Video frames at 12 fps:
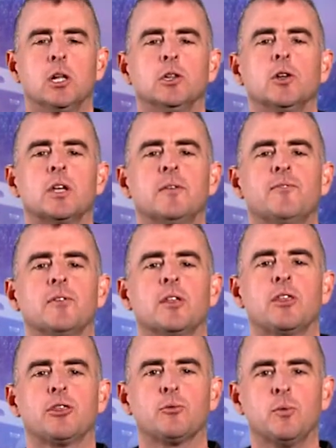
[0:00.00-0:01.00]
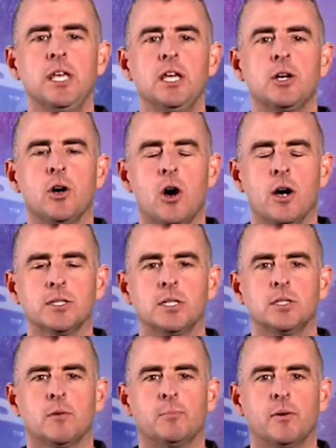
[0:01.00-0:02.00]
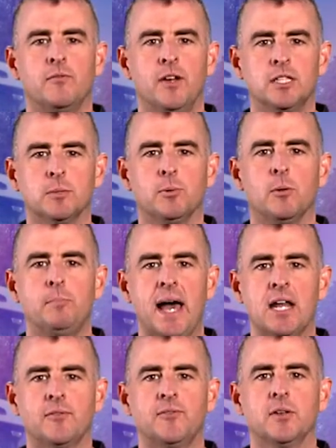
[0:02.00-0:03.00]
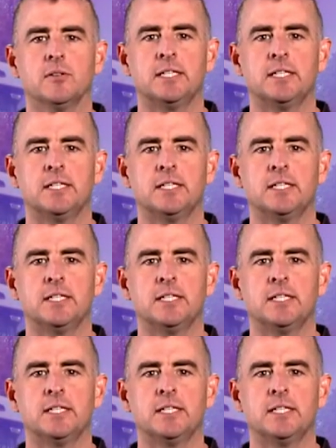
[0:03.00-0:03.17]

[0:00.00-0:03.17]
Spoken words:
looking for the 3 causes of preventable battlefield